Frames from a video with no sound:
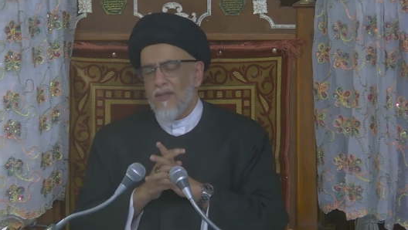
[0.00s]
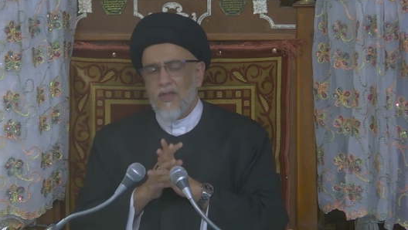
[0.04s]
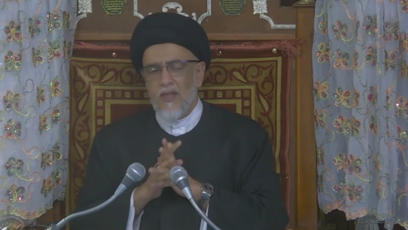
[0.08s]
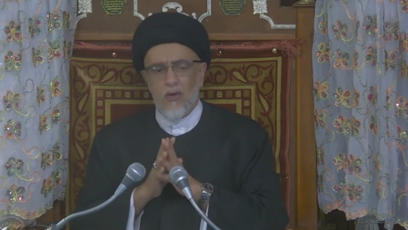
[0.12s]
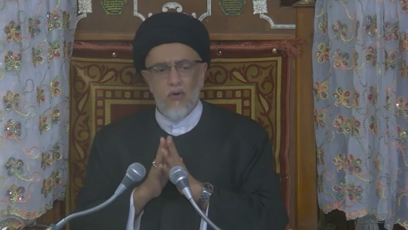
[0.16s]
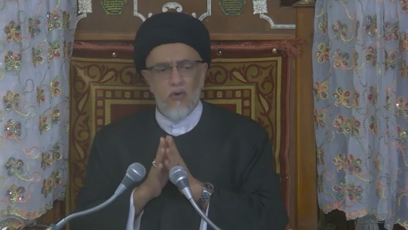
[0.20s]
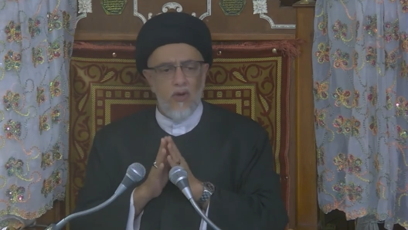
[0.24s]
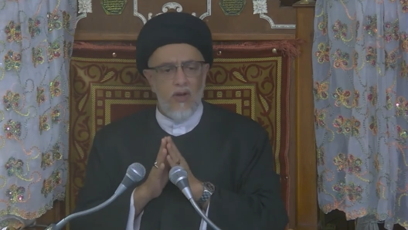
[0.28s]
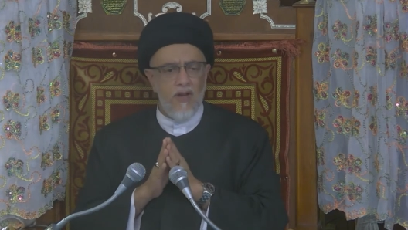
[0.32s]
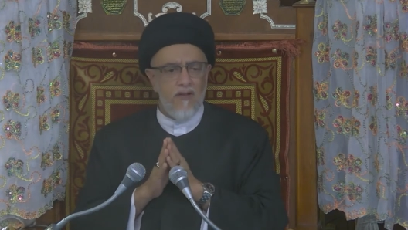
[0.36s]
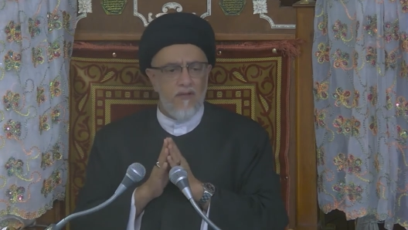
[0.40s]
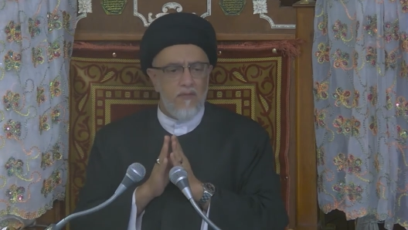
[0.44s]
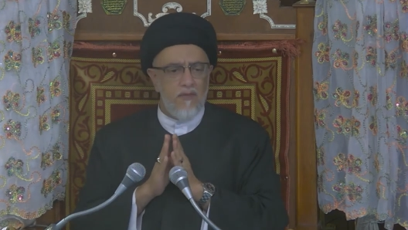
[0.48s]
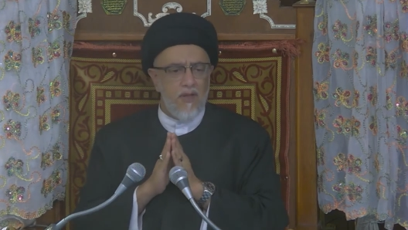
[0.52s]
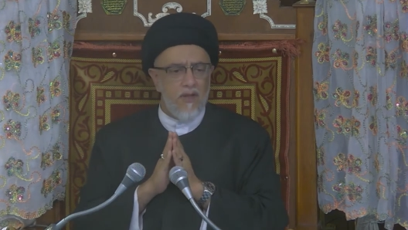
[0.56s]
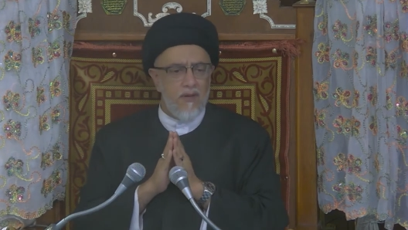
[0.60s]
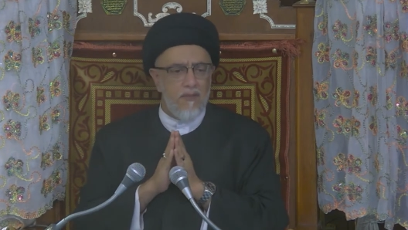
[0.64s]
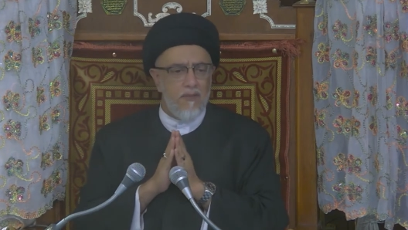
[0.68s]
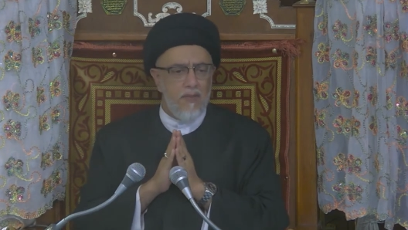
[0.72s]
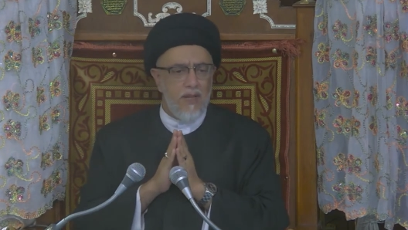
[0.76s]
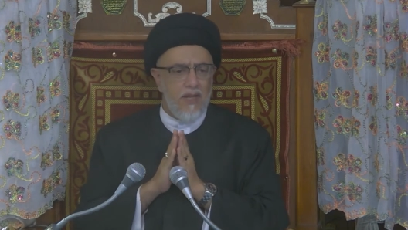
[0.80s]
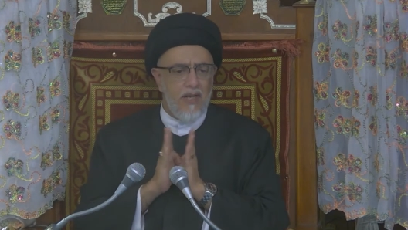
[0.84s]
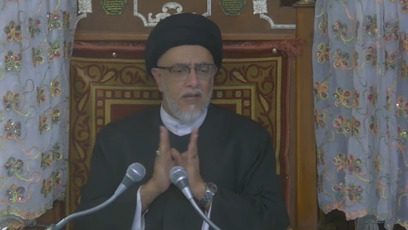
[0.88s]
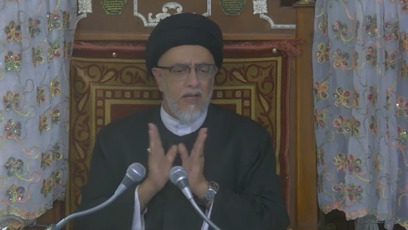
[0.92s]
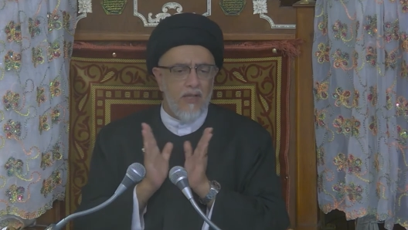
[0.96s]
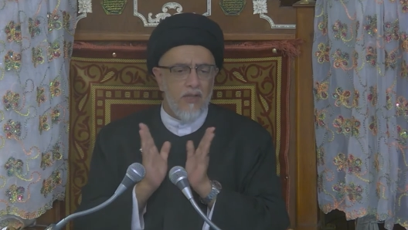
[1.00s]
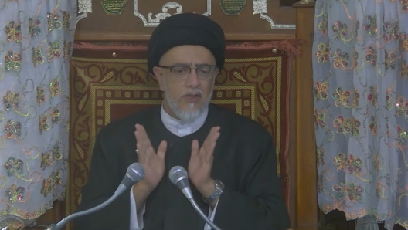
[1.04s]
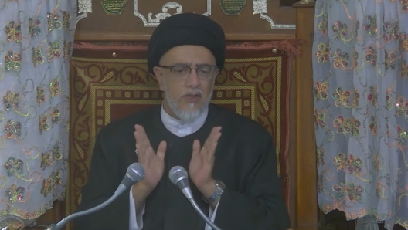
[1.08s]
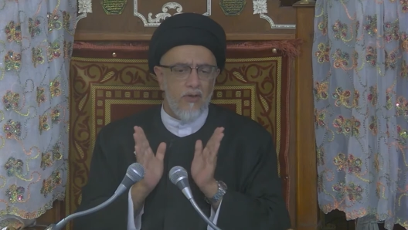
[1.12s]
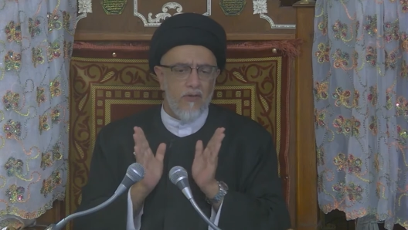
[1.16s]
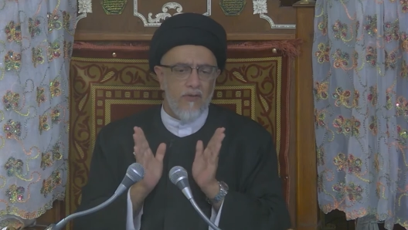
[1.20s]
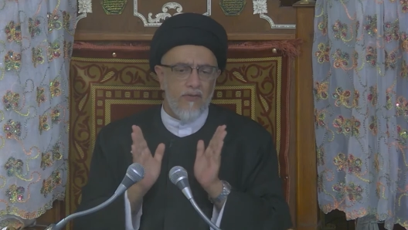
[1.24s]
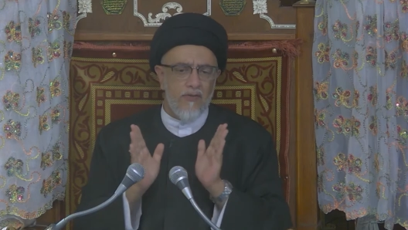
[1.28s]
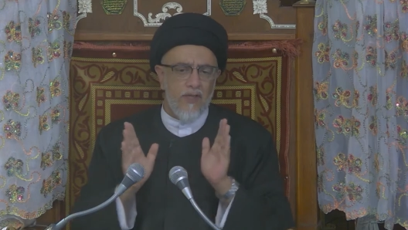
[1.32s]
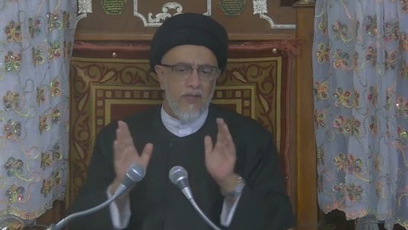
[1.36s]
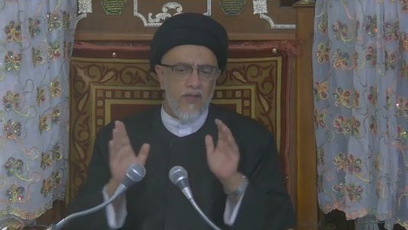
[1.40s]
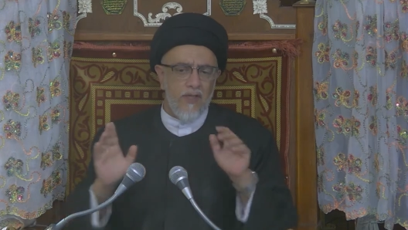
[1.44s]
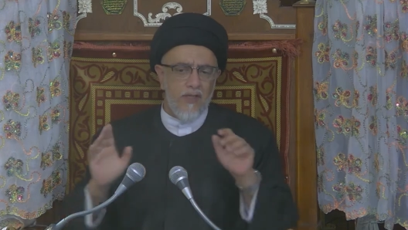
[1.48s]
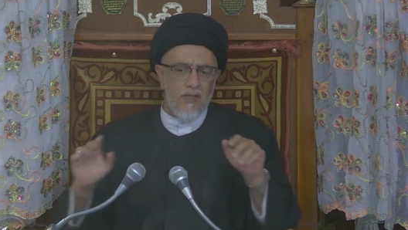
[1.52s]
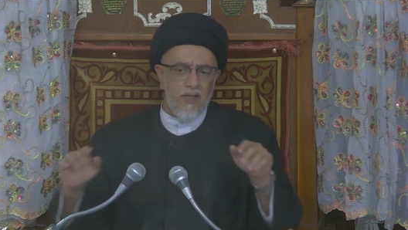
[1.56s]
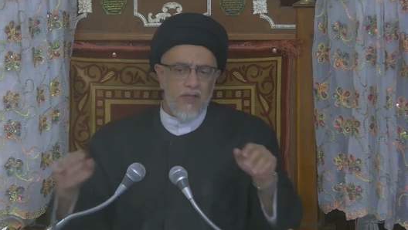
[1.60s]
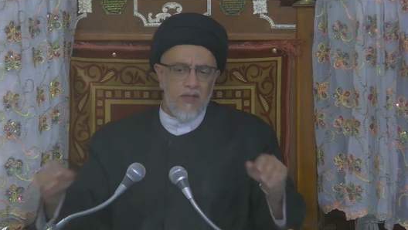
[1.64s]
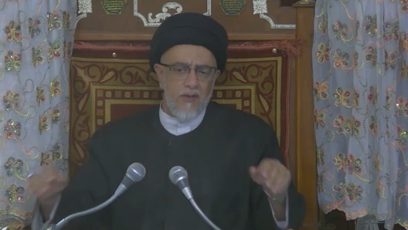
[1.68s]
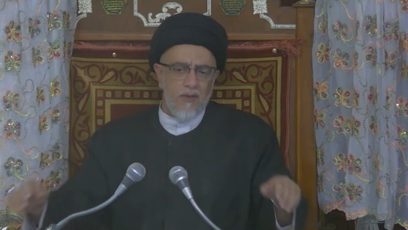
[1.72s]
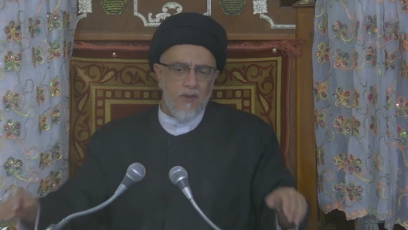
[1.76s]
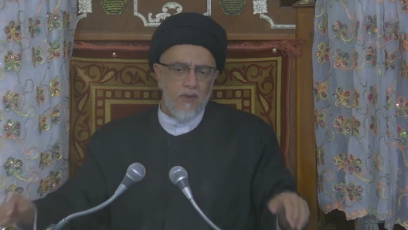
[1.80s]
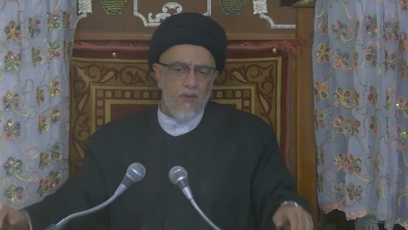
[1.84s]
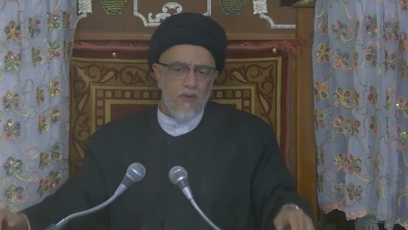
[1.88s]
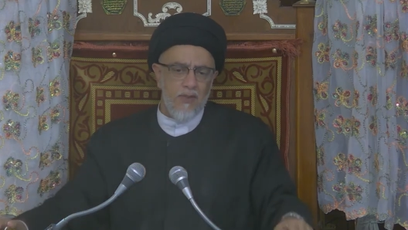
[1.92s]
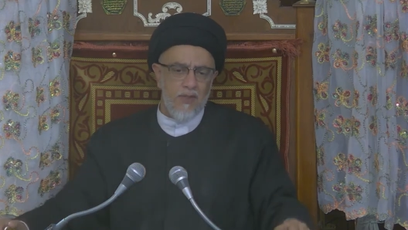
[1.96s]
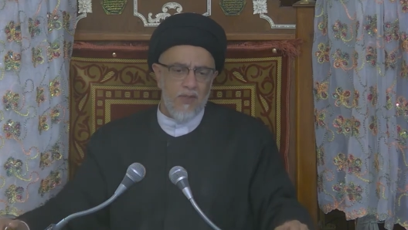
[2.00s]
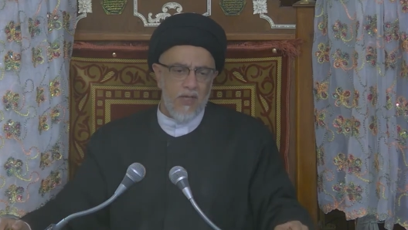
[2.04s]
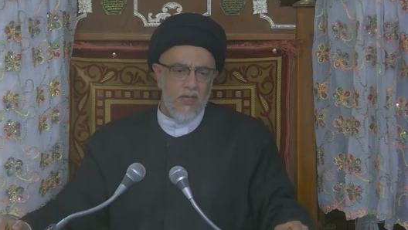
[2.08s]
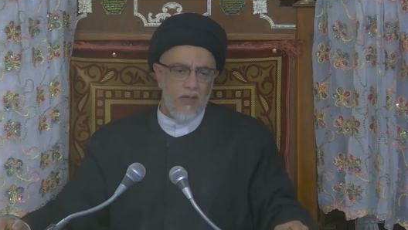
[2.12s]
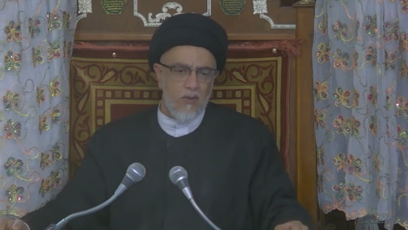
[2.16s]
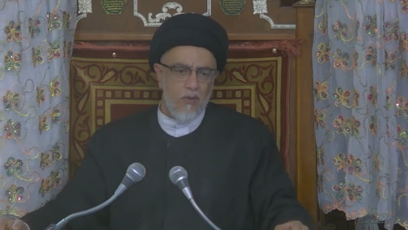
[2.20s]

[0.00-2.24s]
could have been millions of things that Imam Hussein